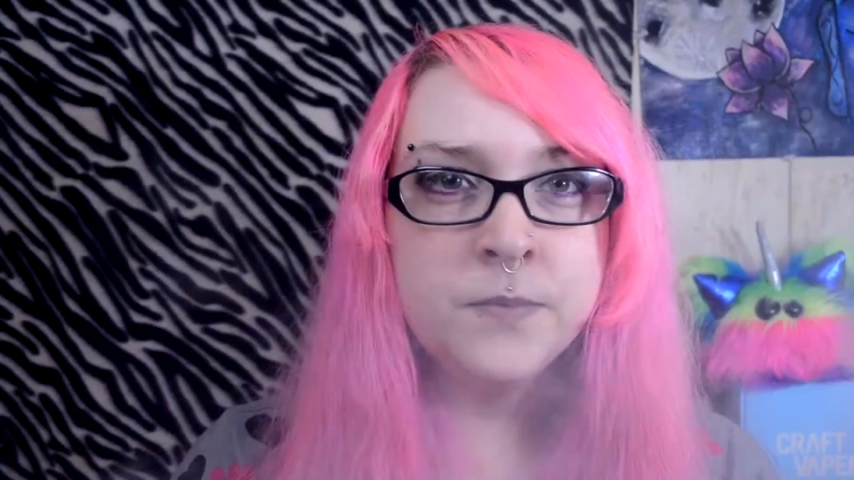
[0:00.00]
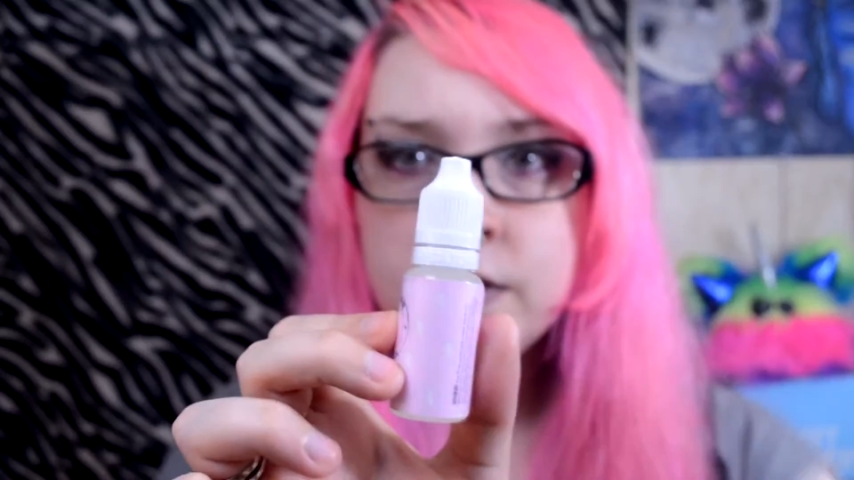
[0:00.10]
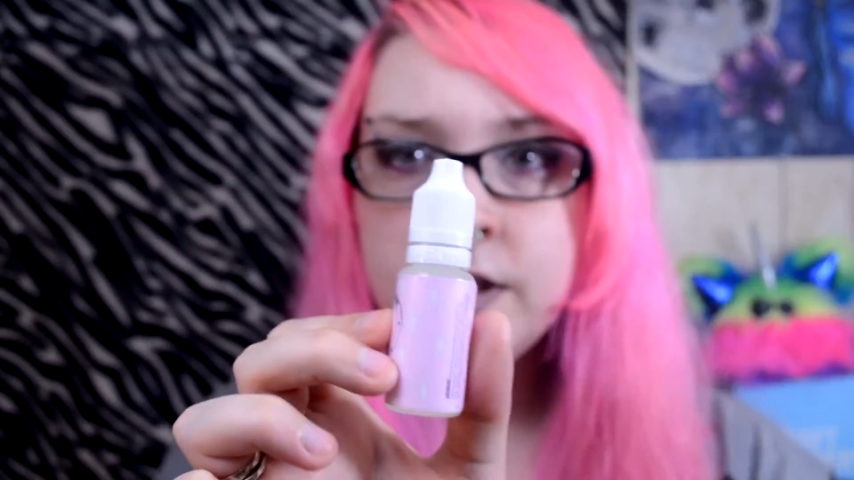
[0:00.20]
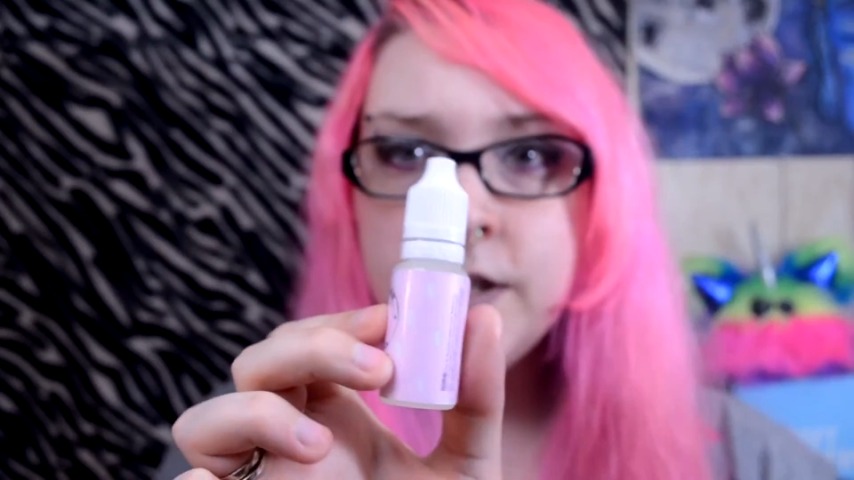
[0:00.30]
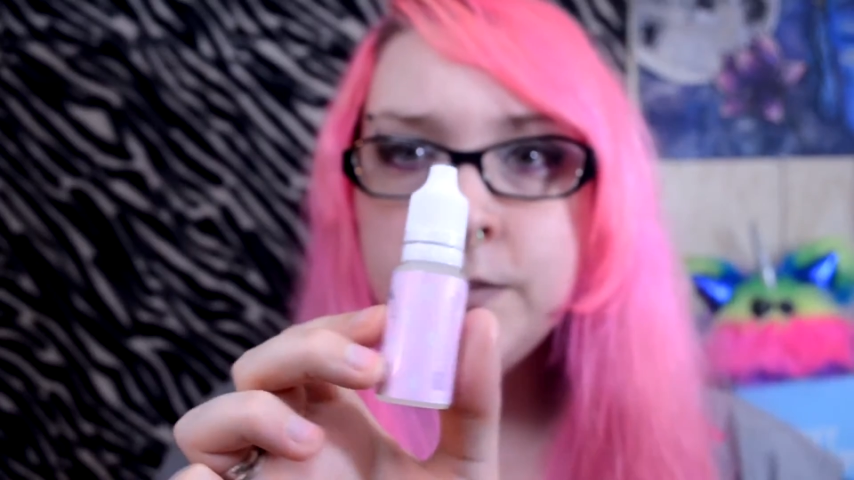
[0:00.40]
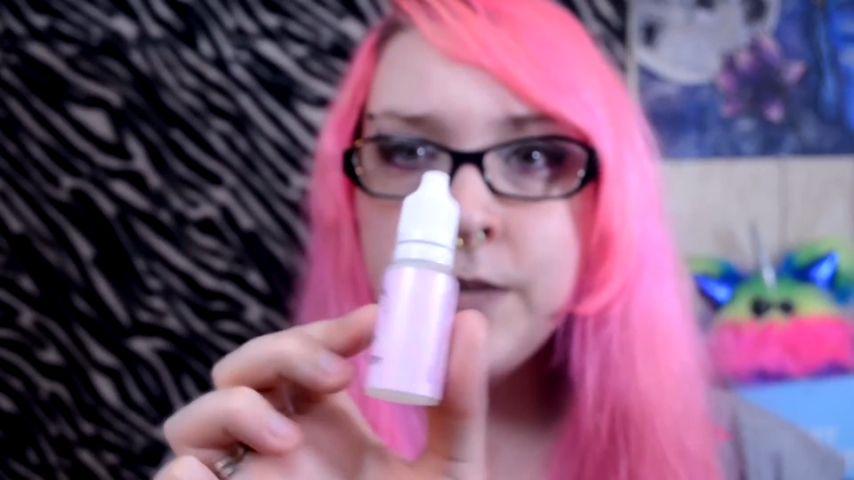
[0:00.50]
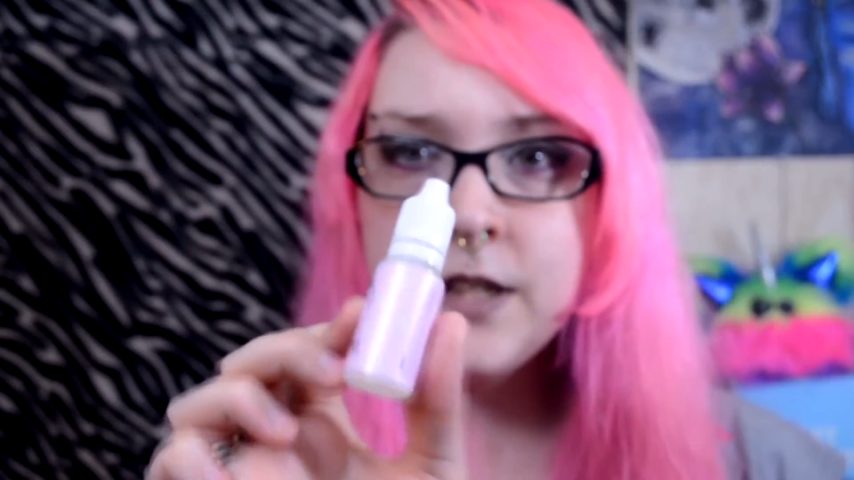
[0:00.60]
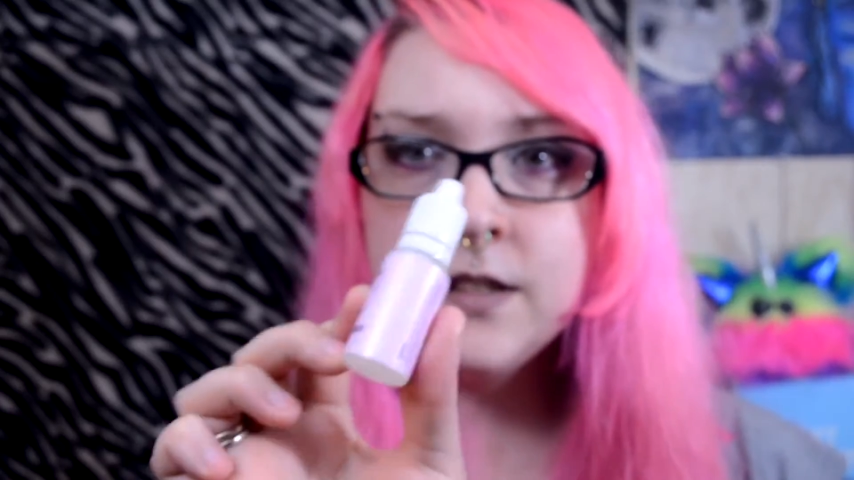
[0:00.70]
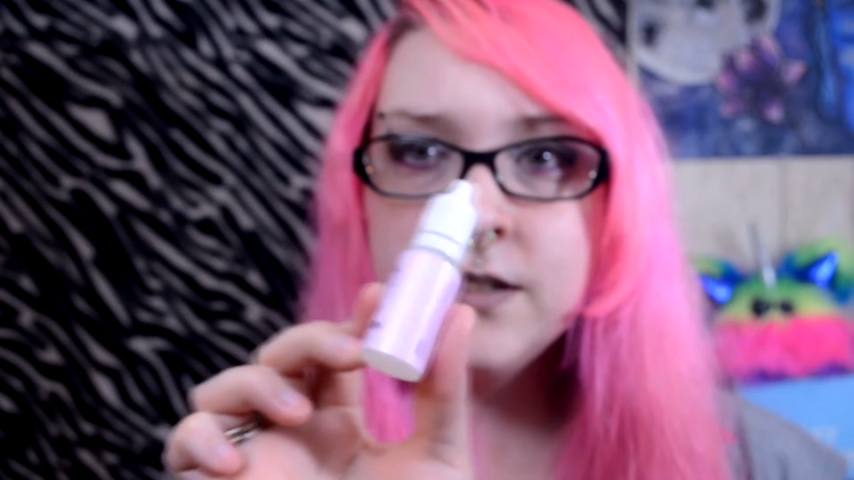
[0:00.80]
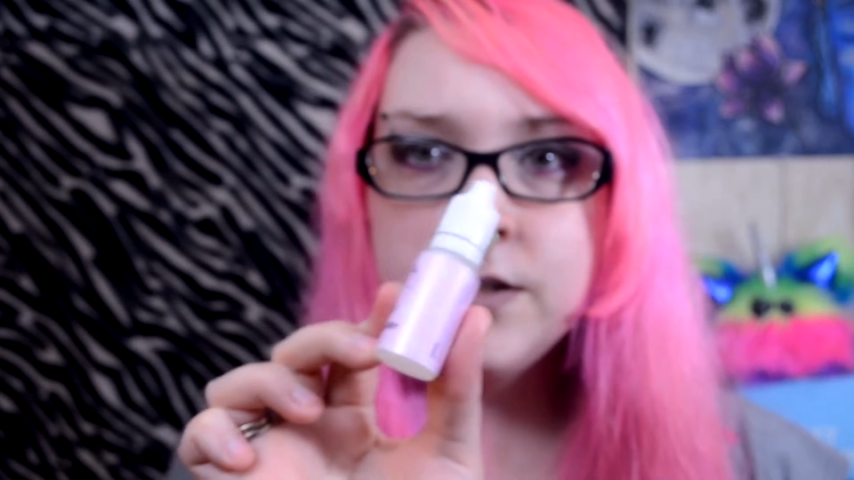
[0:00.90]
Their
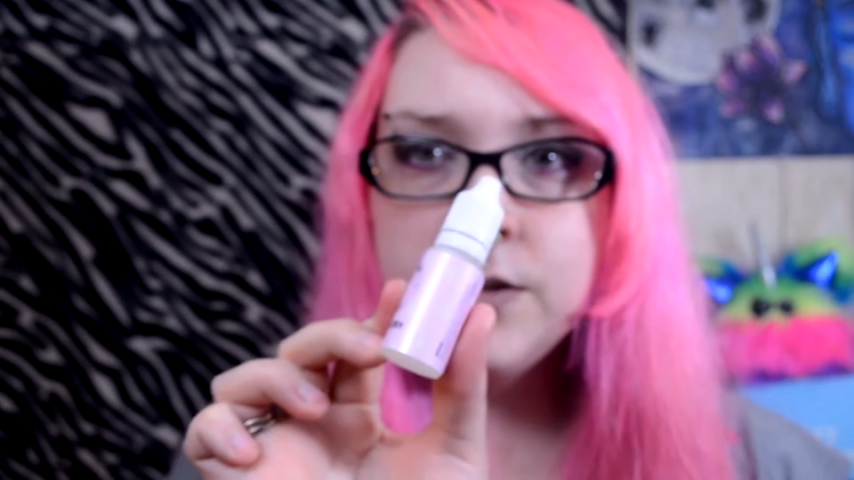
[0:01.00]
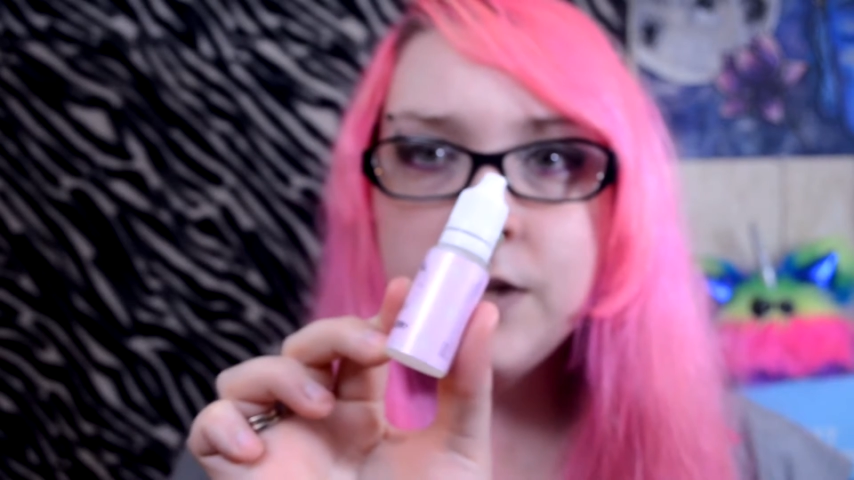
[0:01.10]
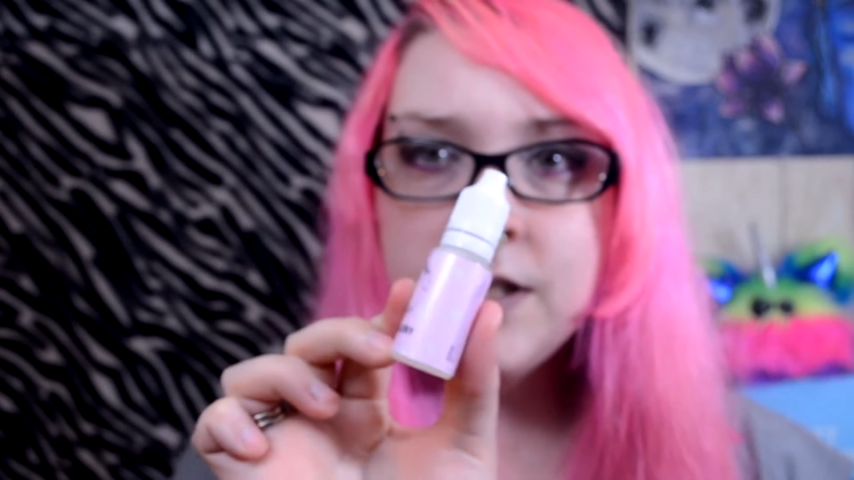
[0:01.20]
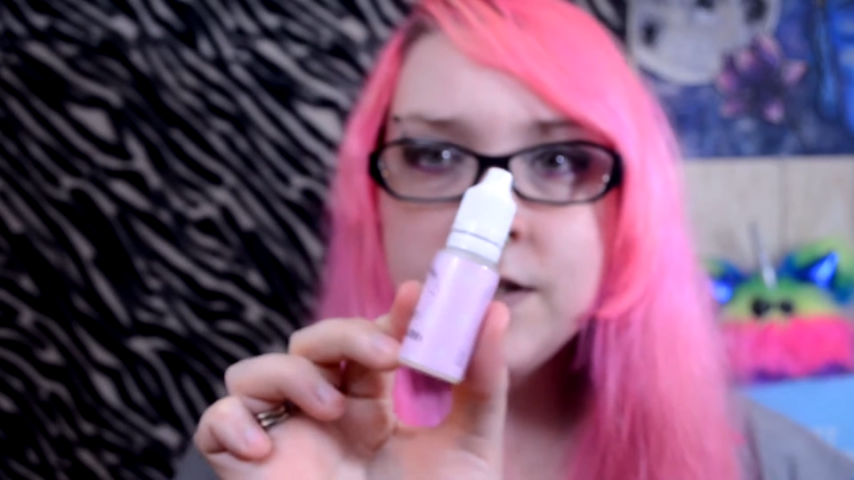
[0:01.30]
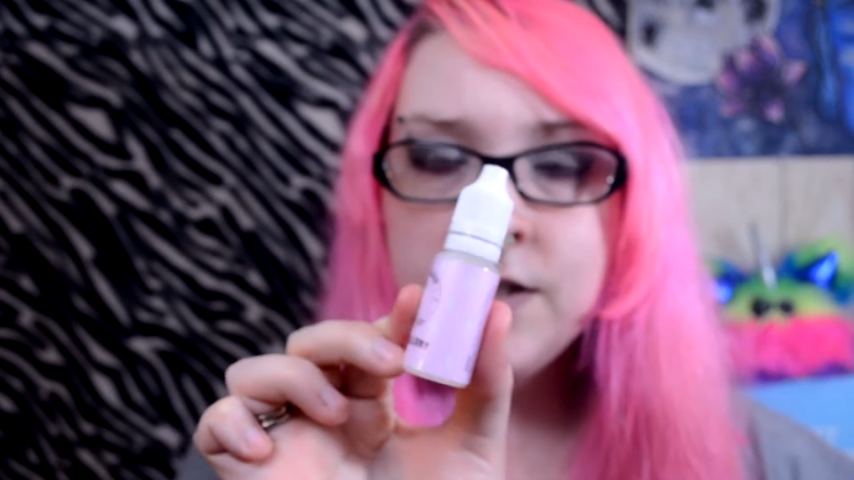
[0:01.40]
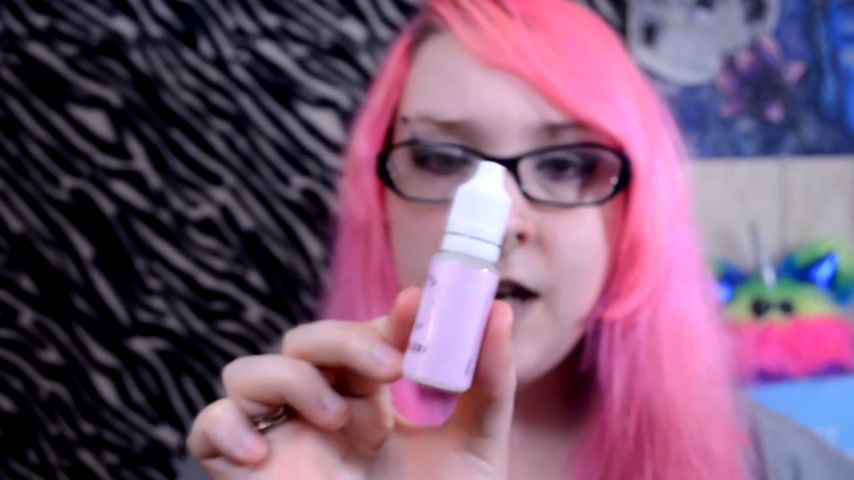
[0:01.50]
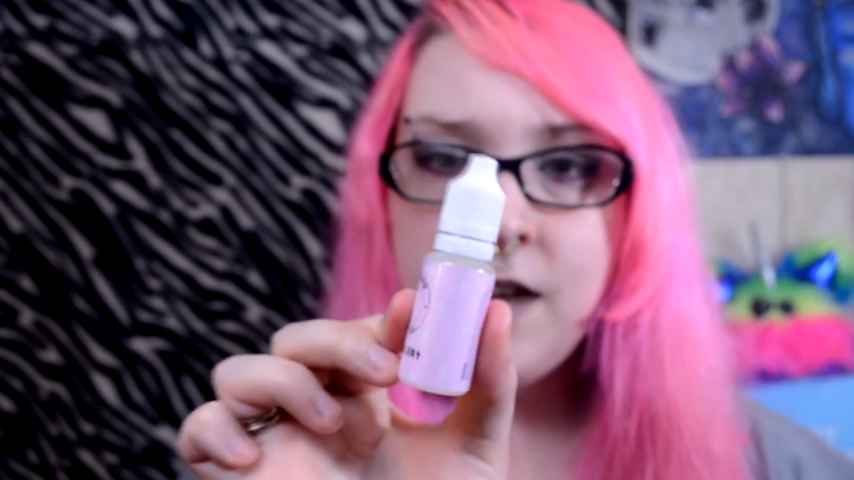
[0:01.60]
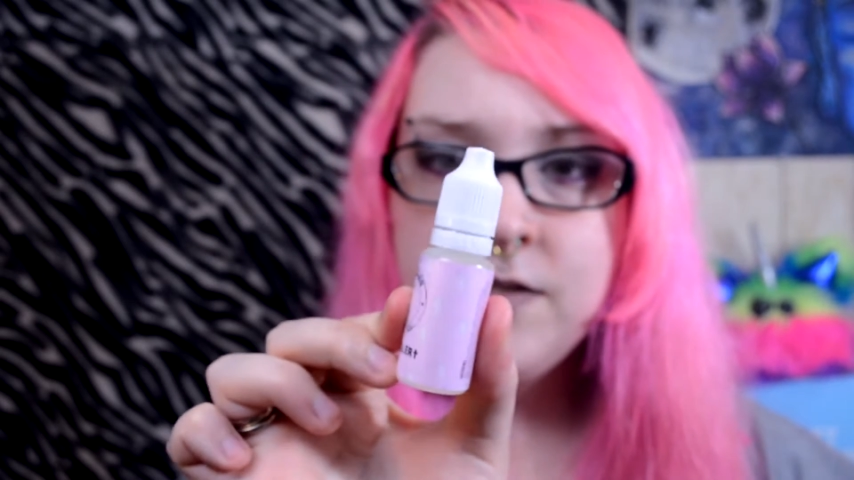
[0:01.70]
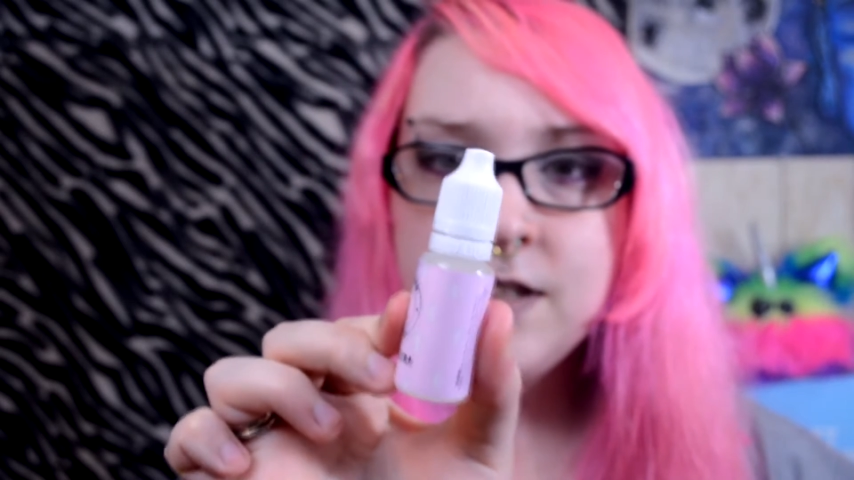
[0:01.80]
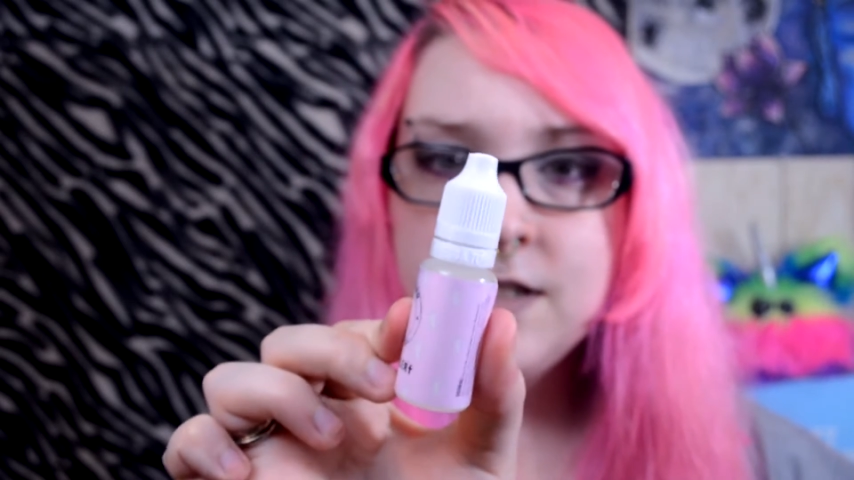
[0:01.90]
bottles do also
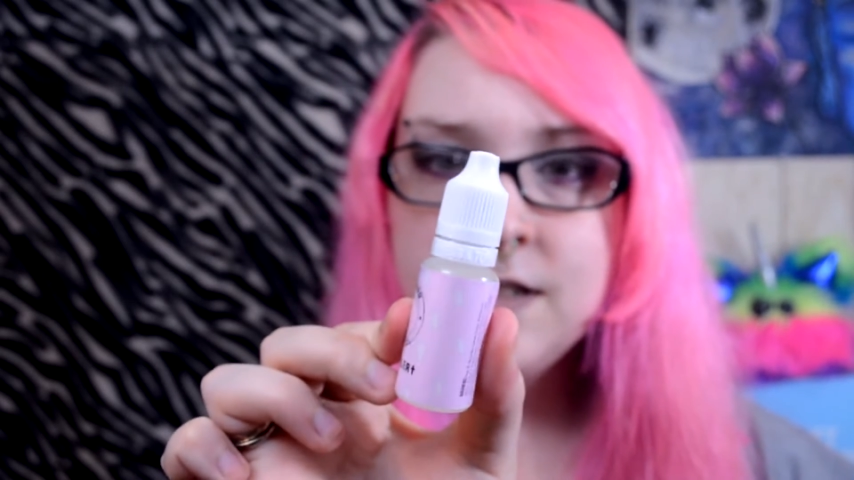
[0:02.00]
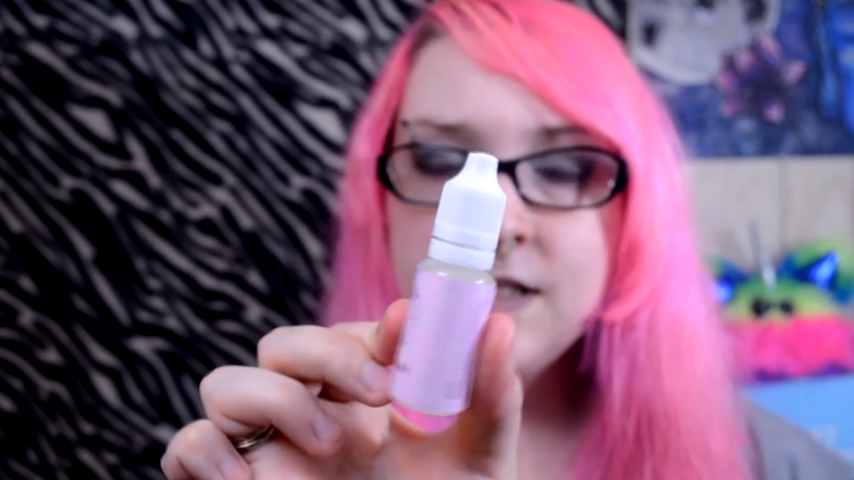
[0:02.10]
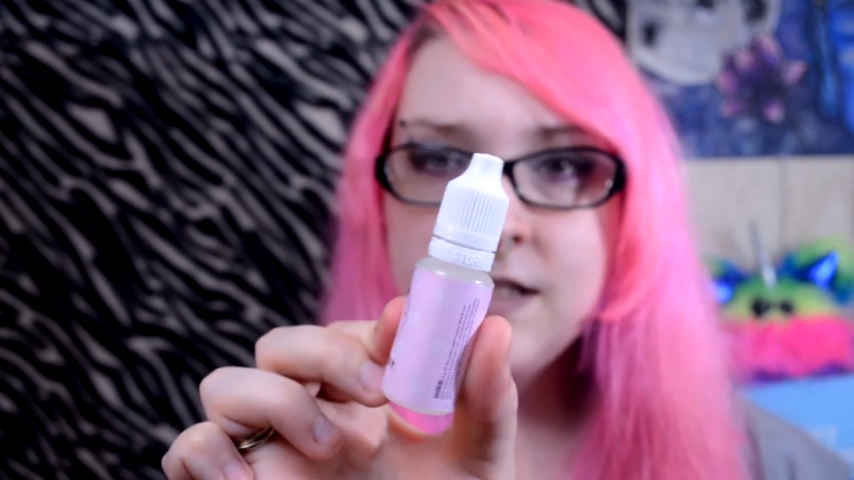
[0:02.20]
have this